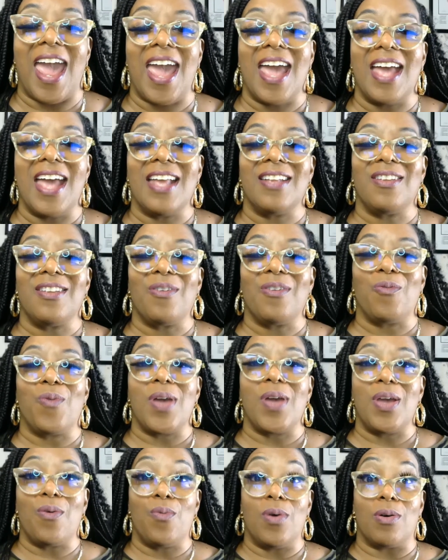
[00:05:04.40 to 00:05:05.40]
and
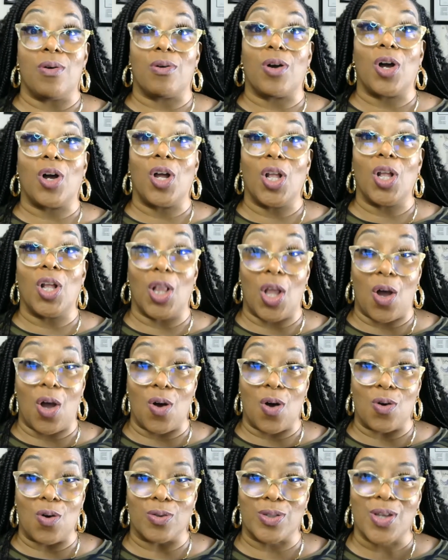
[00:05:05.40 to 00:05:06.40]
we will
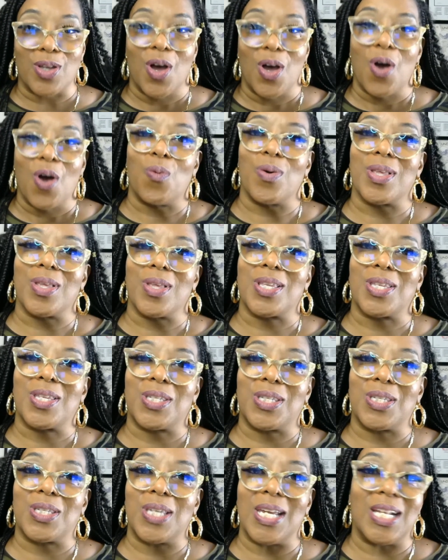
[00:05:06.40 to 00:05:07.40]
close
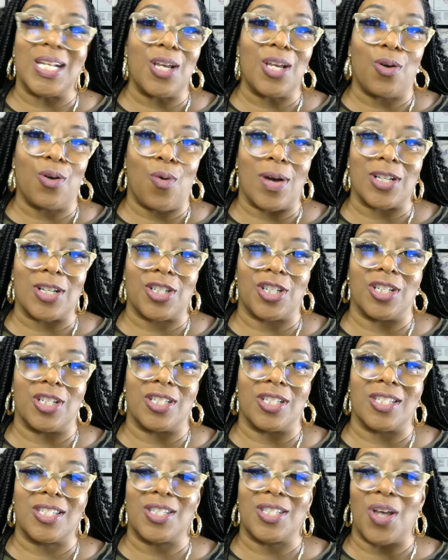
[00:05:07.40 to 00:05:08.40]
with any
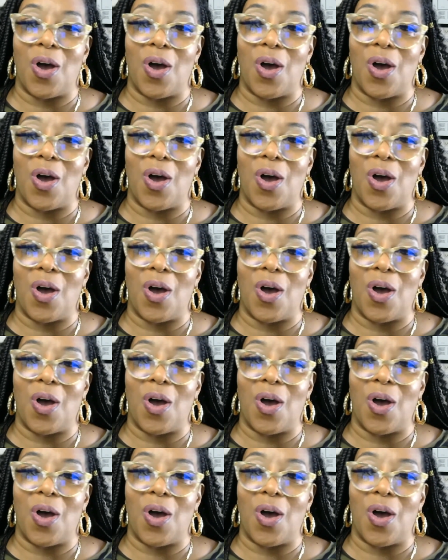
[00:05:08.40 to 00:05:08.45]
questions.